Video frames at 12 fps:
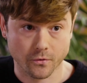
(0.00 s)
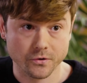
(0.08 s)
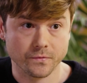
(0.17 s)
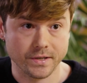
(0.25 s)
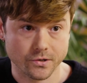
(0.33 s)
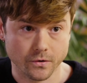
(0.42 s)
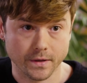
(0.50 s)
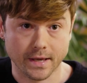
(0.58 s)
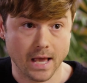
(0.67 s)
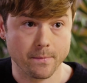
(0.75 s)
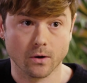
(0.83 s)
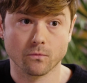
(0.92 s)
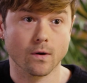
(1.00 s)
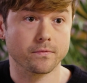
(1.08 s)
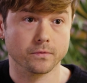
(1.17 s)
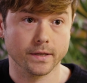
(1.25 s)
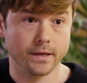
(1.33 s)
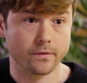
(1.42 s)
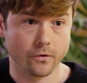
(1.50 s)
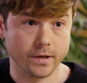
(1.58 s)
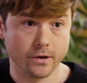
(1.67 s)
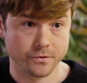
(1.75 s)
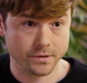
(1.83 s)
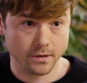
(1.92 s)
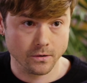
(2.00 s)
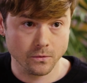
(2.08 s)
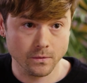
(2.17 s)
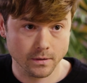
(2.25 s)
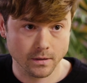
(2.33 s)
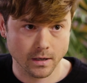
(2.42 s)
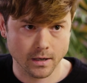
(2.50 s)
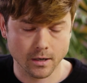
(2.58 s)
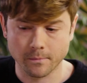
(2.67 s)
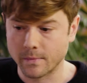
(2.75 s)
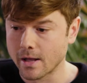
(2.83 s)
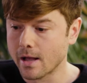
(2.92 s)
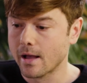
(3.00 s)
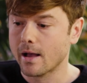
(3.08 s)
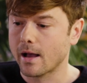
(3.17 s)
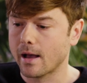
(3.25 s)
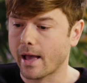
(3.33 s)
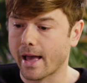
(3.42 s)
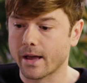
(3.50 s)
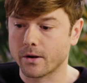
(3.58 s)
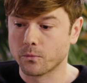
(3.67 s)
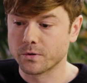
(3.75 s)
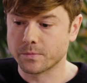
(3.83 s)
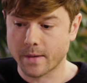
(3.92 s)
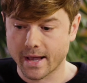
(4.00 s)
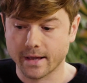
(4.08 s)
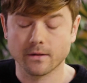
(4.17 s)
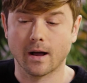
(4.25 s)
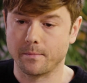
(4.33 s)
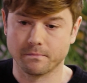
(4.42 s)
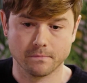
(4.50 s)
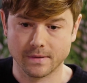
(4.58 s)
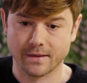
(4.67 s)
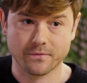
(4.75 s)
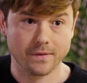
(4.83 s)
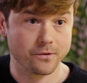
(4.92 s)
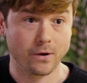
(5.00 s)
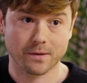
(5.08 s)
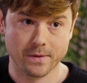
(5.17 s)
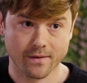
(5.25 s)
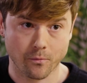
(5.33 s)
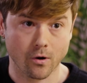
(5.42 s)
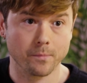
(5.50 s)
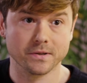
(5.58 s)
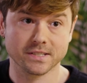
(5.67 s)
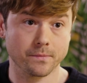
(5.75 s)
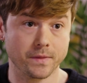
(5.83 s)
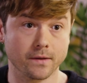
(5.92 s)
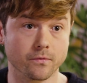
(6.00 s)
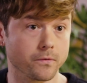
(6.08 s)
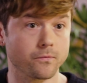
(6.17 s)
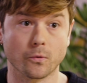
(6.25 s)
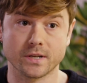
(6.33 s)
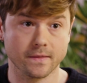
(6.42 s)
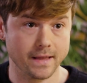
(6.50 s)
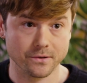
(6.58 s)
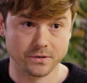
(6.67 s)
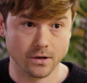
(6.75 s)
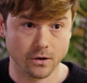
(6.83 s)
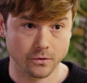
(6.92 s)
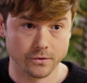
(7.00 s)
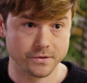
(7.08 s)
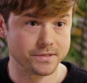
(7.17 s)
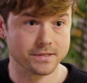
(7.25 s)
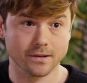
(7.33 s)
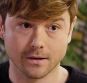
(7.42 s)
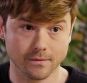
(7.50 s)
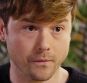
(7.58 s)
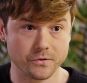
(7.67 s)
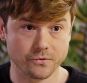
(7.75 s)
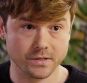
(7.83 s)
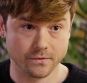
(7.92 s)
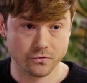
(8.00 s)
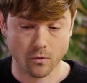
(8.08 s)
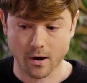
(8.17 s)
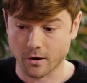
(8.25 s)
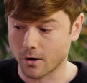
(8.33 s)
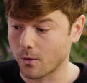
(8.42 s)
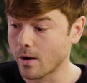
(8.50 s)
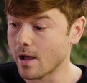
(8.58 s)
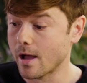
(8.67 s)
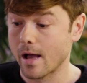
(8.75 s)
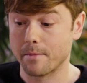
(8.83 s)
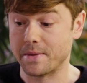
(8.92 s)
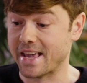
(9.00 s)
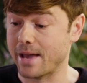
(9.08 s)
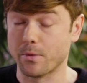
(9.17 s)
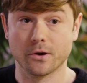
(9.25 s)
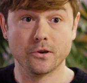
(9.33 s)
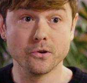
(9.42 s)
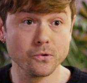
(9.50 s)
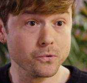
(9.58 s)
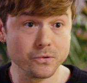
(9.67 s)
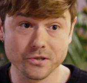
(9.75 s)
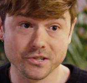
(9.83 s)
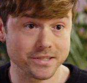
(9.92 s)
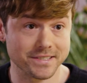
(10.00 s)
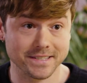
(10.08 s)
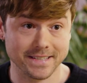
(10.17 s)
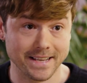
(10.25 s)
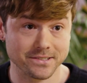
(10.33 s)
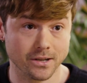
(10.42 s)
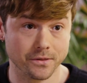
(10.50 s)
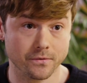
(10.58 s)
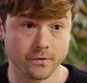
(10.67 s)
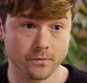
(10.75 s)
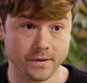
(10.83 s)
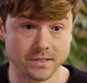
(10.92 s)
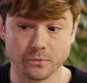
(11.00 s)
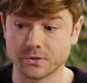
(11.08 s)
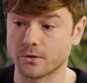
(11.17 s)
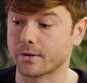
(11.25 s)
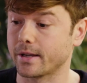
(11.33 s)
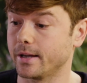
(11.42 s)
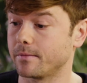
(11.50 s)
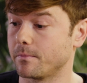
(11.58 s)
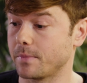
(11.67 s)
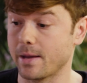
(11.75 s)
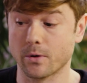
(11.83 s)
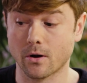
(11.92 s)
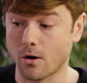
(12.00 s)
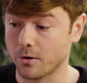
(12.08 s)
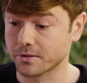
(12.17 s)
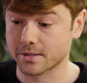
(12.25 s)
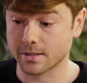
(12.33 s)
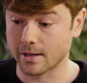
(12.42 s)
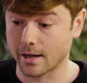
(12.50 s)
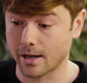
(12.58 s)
first feature then came out roughly 30 years ago. And was made, correct me if I'm wrong, but something for $14,000 on the streets of Toronto, became a huge success on the film festival circuit, became a cult